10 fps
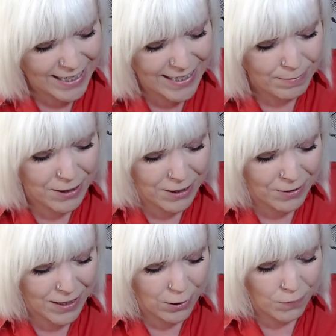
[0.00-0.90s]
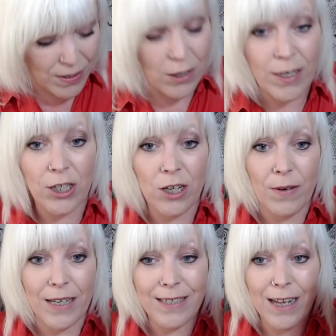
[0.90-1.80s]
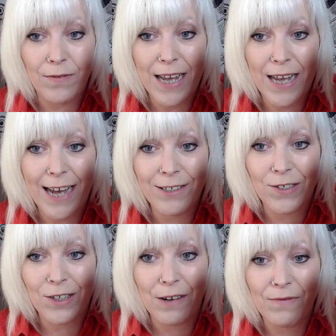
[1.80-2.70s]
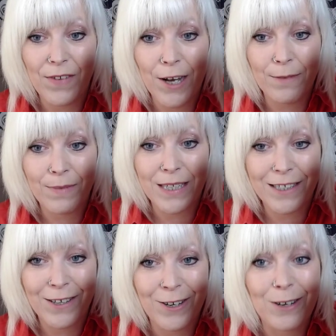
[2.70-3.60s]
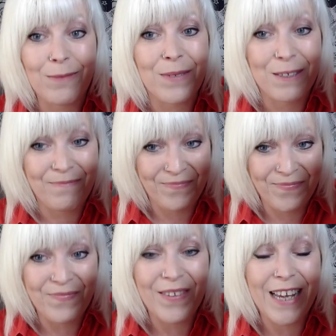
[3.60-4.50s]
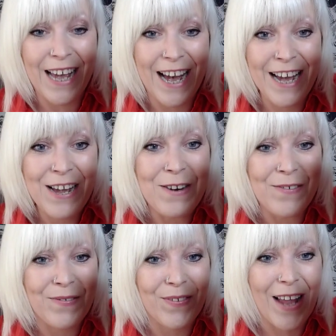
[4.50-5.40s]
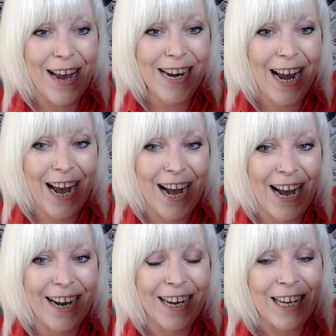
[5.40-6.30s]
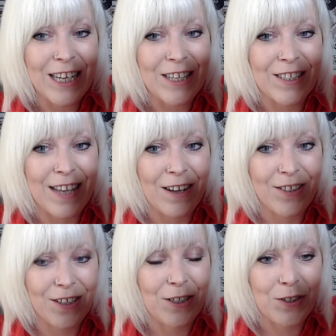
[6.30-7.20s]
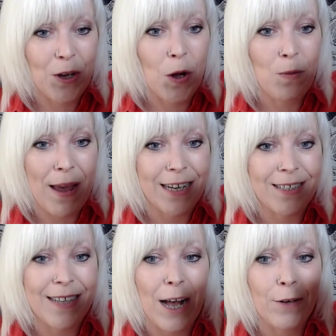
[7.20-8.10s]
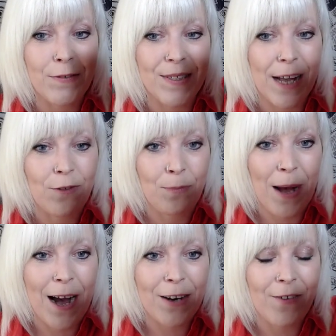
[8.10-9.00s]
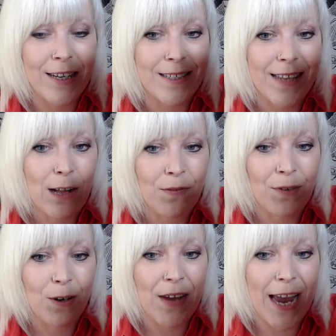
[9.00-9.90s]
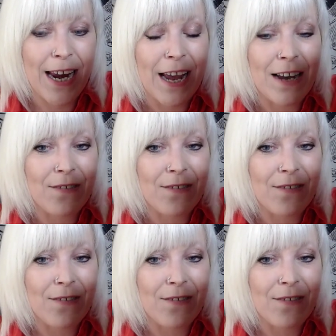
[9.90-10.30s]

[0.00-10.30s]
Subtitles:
It's absolutely lovely. Look, it's showing itself again, just to confirm. Six of Cups. Yeah. Flying high. Soulmate yourself, self-partnering, self-loving,